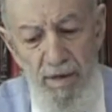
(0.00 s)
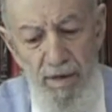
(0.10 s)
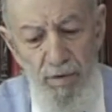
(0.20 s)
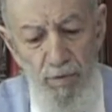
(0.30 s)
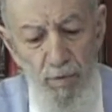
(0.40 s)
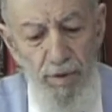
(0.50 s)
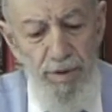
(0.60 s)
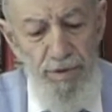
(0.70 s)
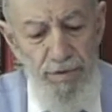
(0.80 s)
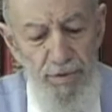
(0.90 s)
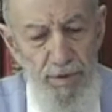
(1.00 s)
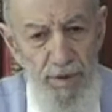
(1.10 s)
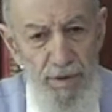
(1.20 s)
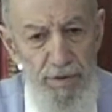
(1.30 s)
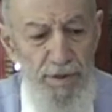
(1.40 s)
I know the work he's
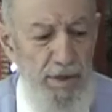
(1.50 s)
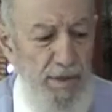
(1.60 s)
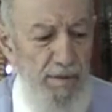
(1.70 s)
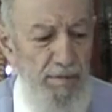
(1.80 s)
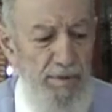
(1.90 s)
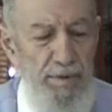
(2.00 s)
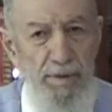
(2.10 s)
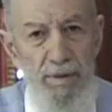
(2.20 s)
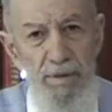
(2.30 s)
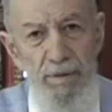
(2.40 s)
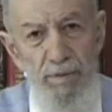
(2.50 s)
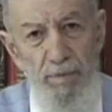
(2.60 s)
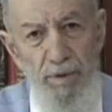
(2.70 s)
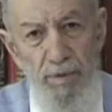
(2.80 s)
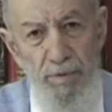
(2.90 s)
doing in China, particularly
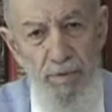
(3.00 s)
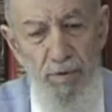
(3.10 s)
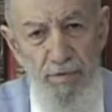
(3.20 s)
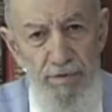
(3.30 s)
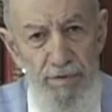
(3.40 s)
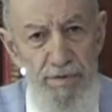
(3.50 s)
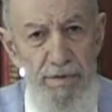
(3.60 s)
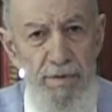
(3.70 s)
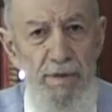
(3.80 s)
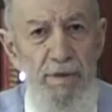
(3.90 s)
the work with orphans and,